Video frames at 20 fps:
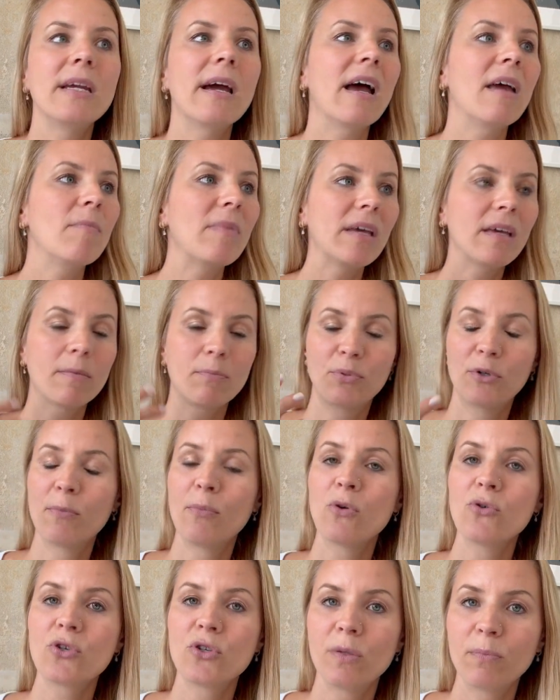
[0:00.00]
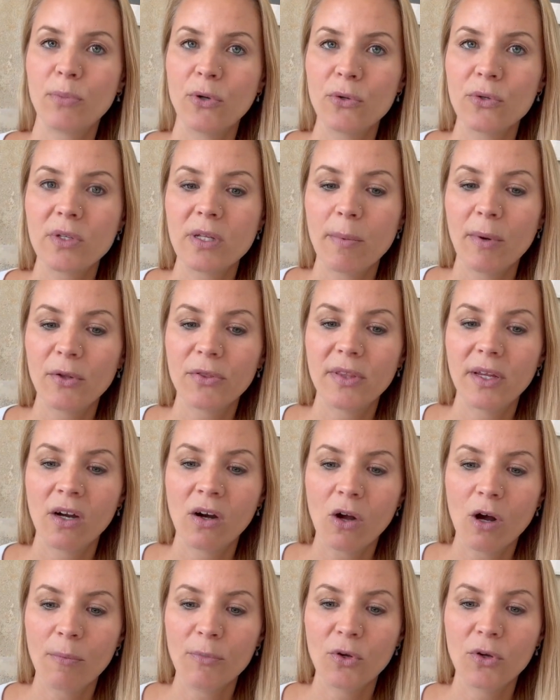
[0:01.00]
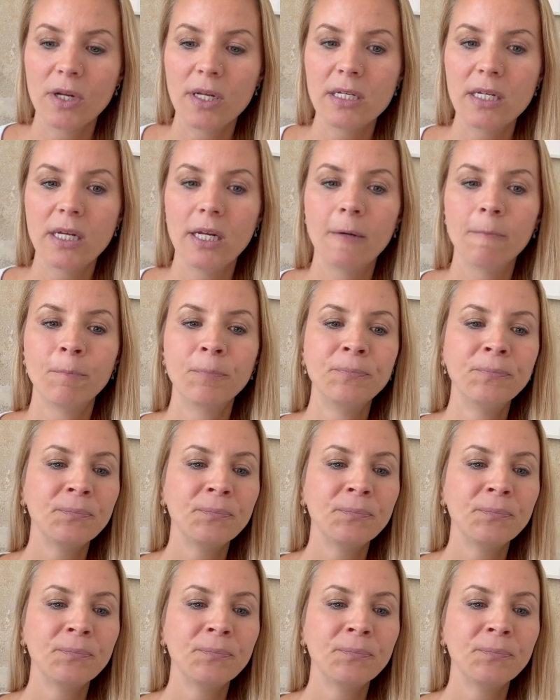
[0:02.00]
I make a promotional post about their community,